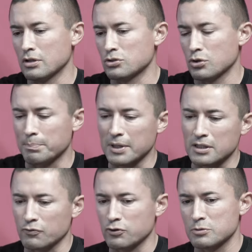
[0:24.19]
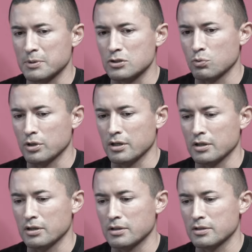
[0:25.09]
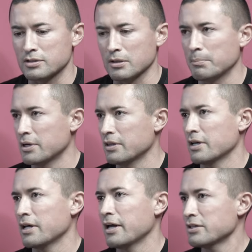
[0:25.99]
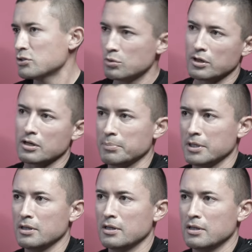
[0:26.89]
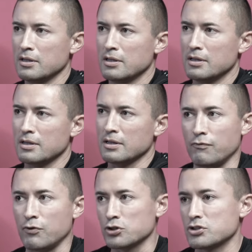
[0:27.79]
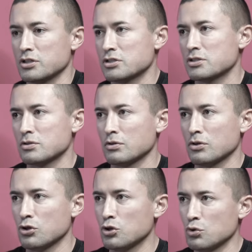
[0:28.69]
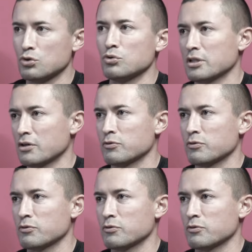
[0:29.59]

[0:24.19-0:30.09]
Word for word: Is there a big difference between somebody that hands you a company? Oh, yeah versus you doing it